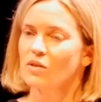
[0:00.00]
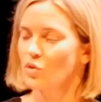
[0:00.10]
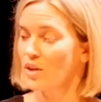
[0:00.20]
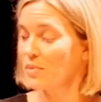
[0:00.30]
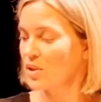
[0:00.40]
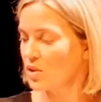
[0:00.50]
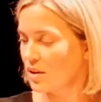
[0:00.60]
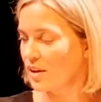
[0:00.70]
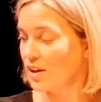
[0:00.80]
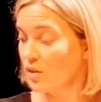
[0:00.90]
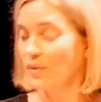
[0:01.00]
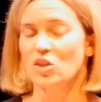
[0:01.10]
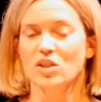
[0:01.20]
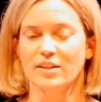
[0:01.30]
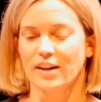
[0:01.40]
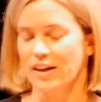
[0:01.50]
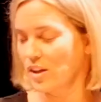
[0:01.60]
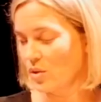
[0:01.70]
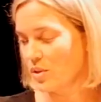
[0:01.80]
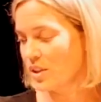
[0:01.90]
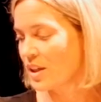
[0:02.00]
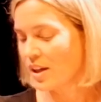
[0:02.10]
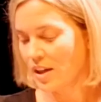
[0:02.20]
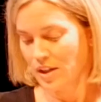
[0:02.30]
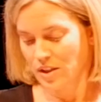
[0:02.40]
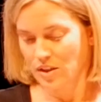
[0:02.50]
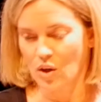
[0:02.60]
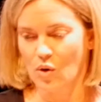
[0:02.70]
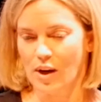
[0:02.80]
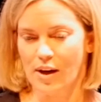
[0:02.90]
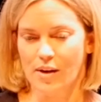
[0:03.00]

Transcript: treatment intervention that I use. So